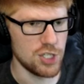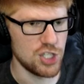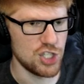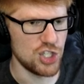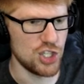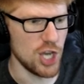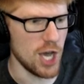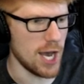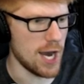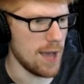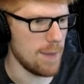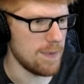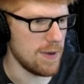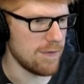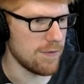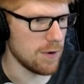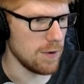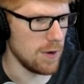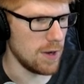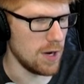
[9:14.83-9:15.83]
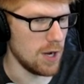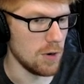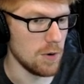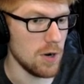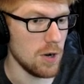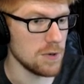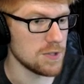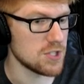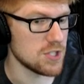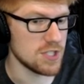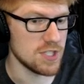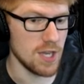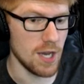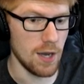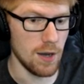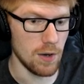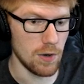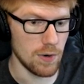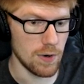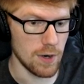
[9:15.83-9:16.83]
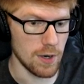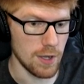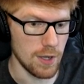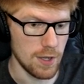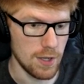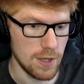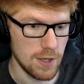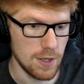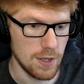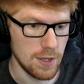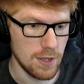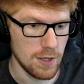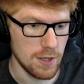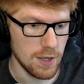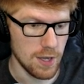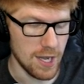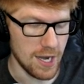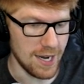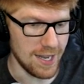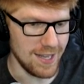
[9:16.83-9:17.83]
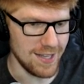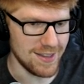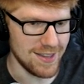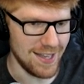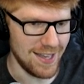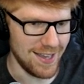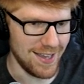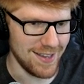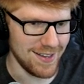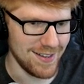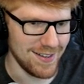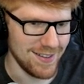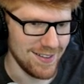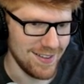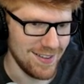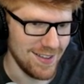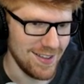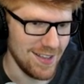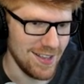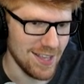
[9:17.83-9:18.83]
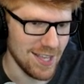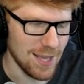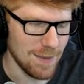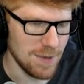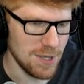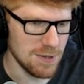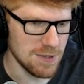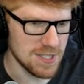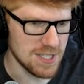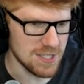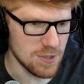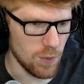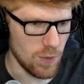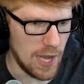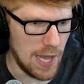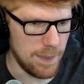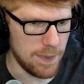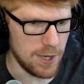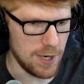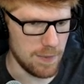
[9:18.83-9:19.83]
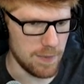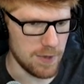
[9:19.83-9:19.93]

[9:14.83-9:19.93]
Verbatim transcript: Shut up, everyone. Oh, no, it's stone. Can I eat that? It can be used as a weapon,